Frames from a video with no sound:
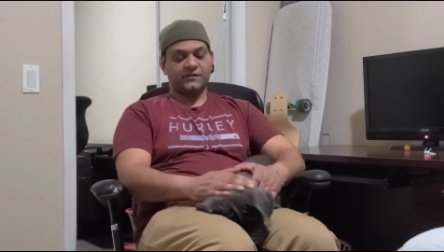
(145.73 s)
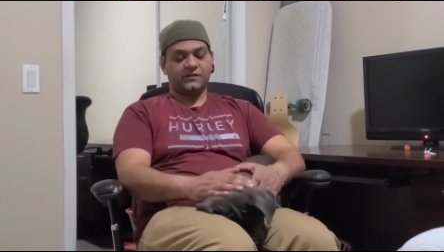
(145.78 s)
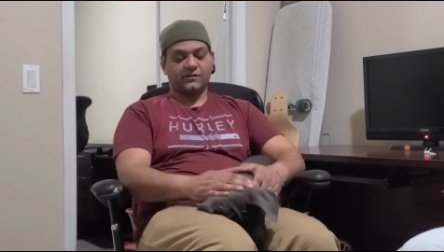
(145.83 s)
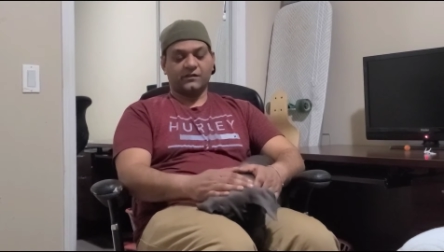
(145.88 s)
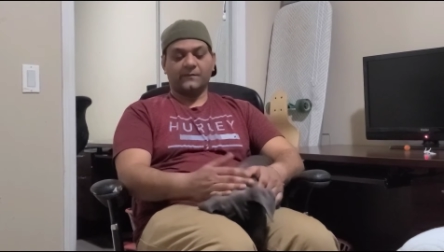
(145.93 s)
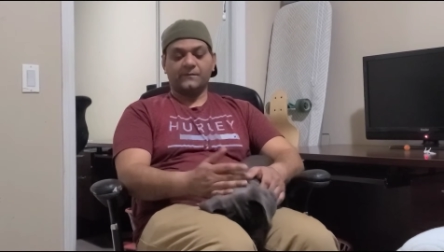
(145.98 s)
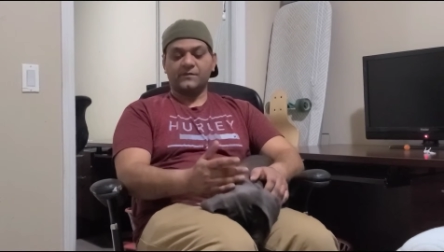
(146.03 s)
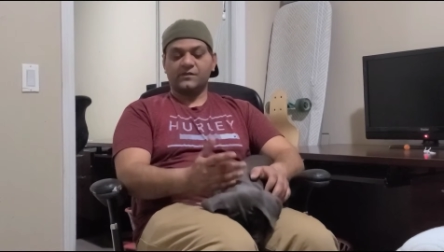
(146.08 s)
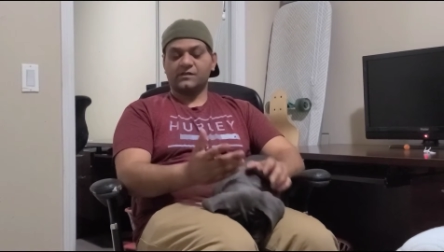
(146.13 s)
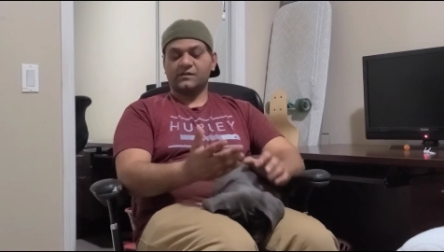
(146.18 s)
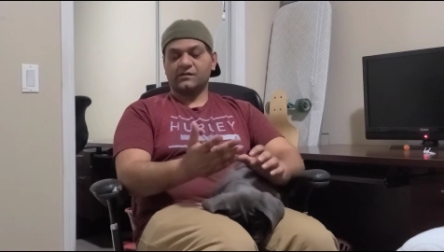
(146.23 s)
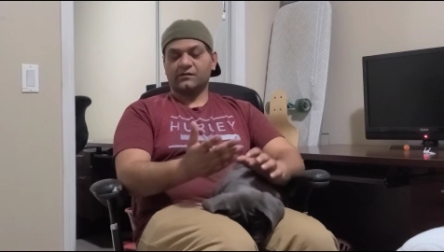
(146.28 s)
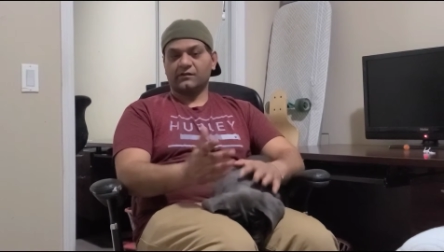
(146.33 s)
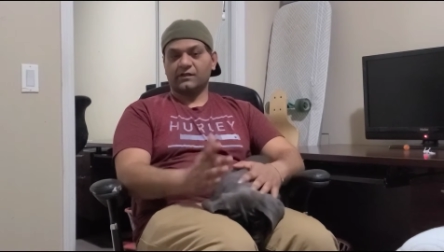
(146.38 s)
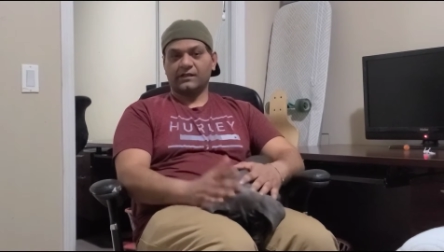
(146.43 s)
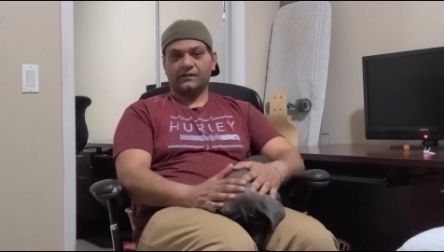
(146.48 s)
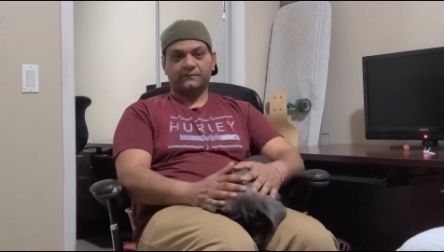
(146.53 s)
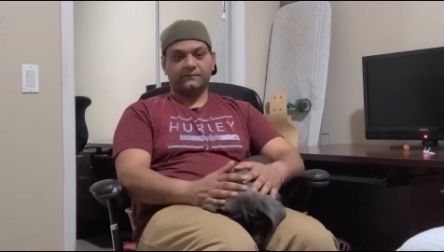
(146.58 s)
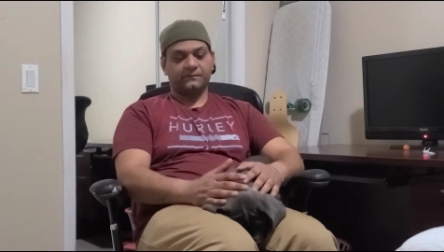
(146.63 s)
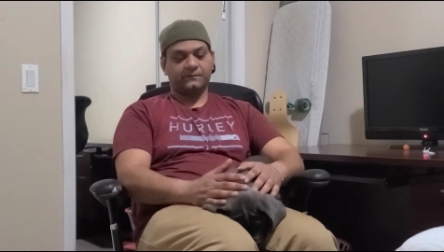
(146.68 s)
So I'm just
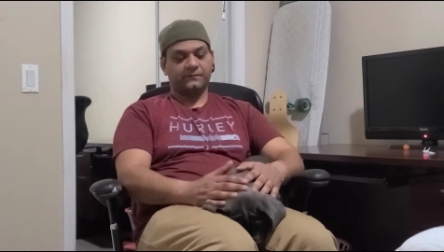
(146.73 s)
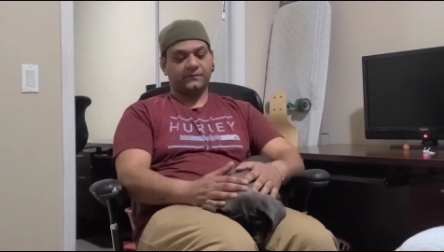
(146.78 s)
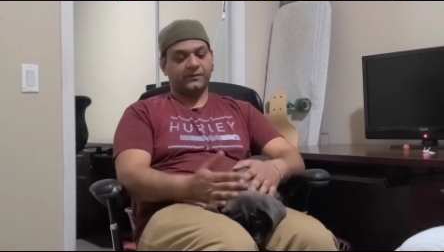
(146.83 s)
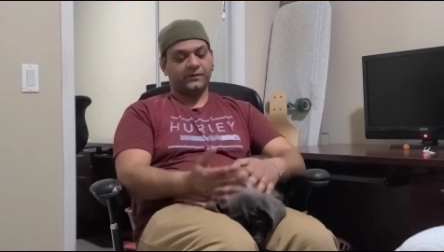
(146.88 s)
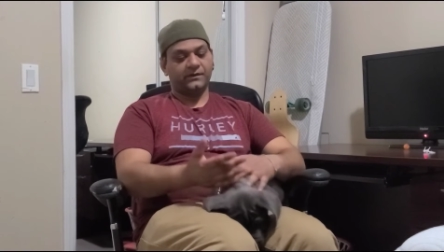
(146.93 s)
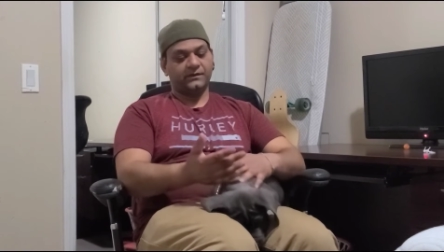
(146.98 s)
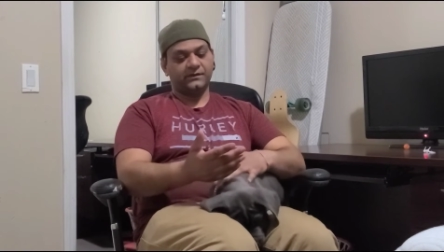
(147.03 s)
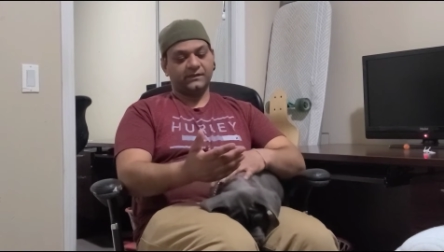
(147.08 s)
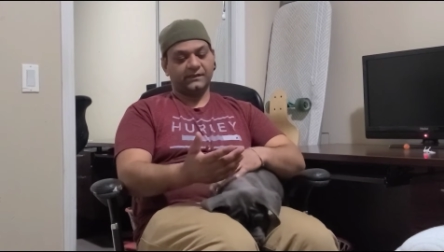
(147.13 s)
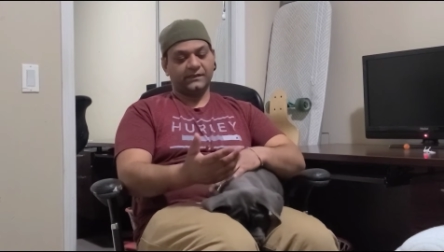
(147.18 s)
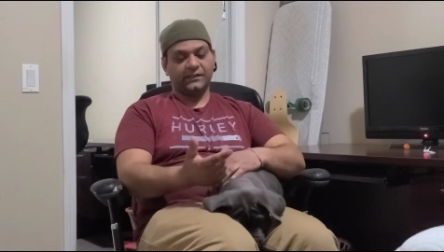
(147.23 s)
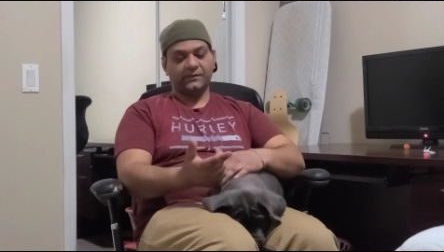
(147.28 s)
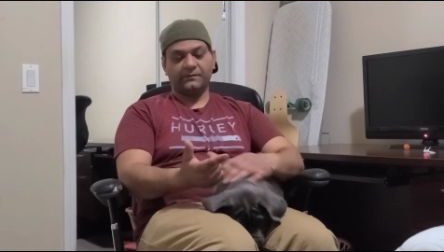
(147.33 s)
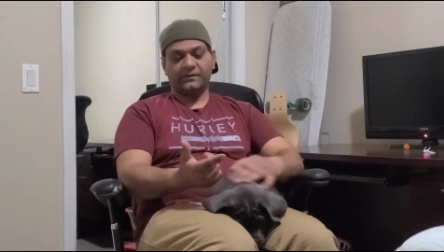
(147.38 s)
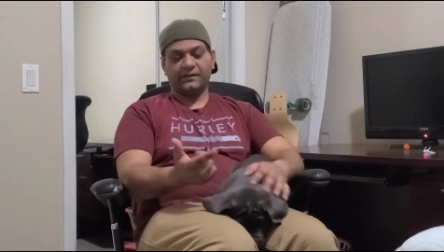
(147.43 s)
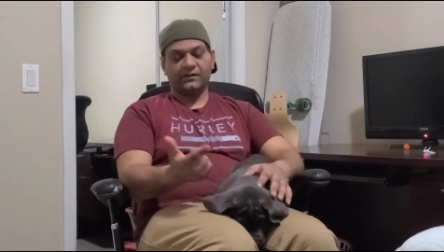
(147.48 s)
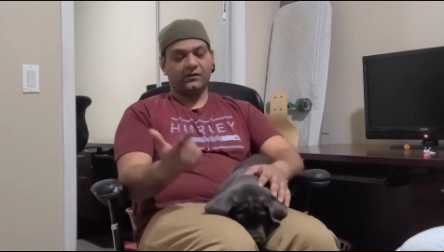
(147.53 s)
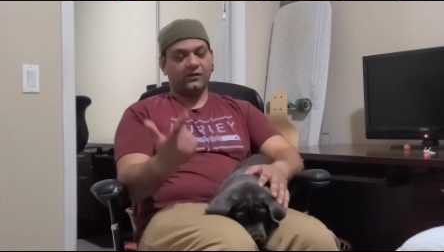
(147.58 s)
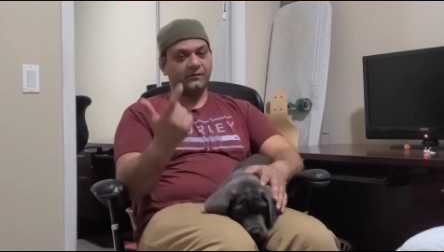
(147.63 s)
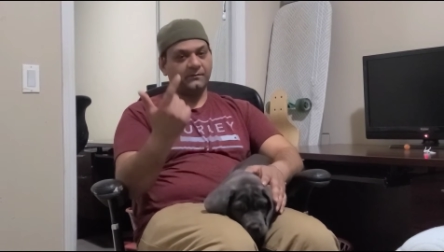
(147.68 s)
gonna put a little
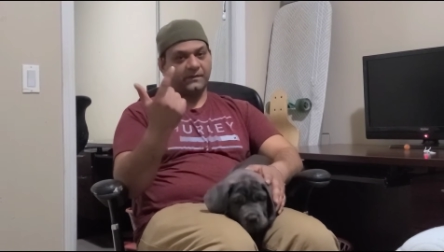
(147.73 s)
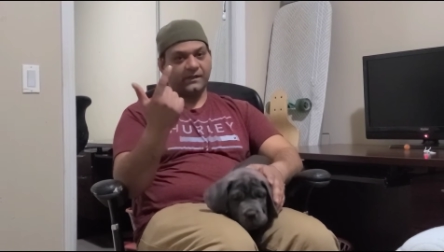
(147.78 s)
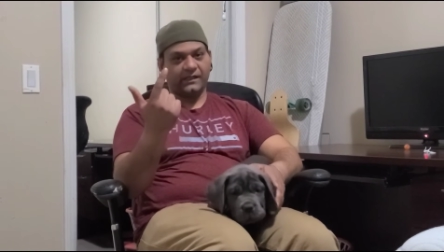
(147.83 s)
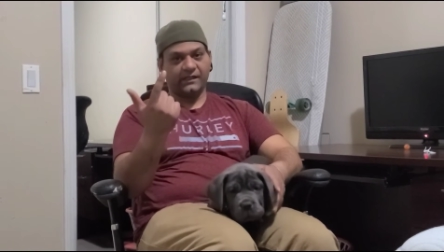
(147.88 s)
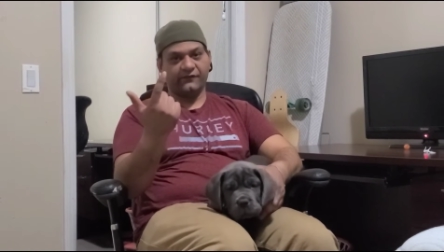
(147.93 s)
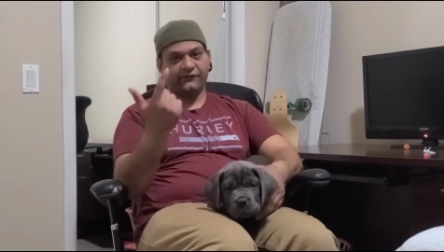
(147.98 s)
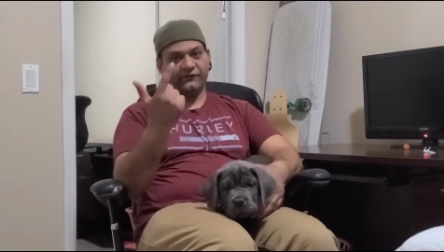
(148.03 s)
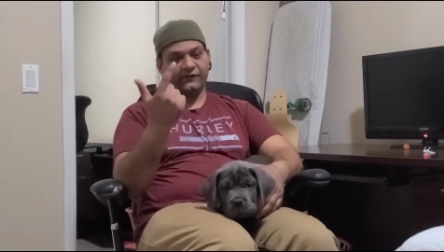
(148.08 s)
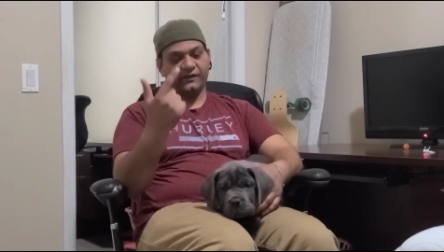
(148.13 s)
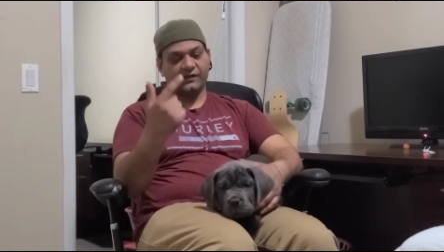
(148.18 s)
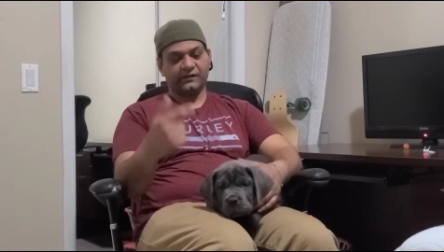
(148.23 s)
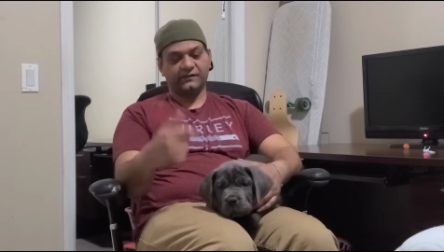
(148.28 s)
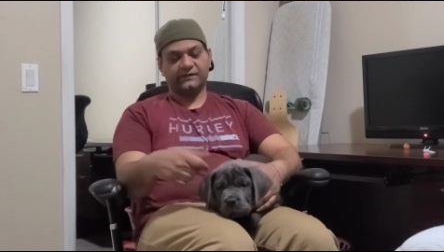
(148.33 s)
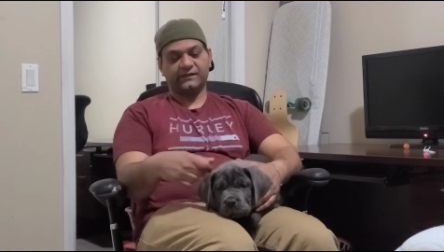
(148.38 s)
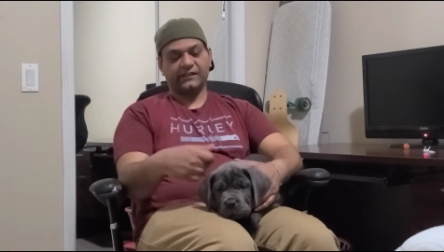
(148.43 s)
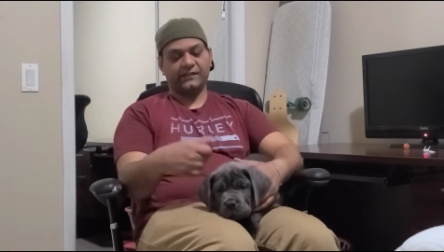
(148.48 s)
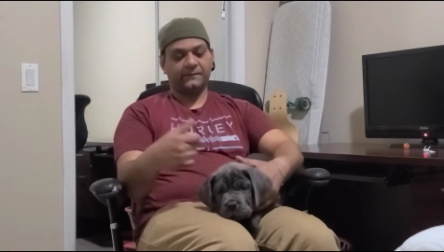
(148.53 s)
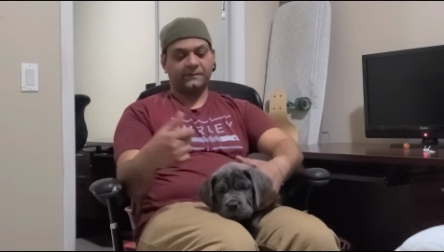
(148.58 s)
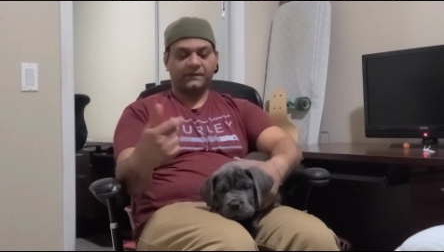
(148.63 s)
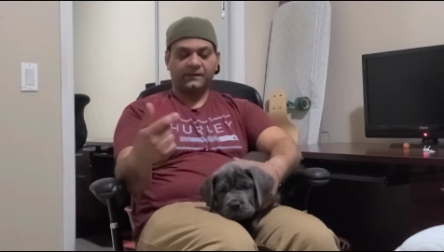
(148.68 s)
bit on my
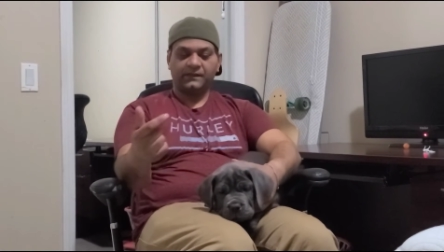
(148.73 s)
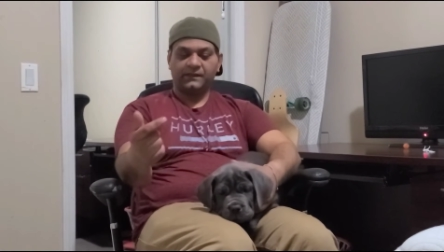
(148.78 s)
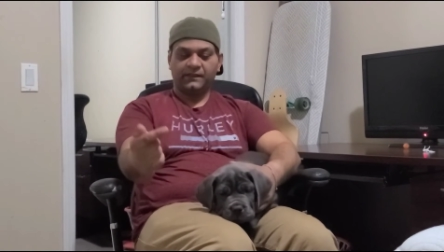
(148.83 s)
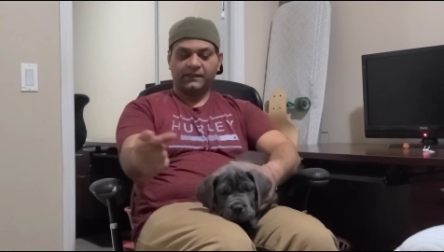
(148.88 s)
fingertip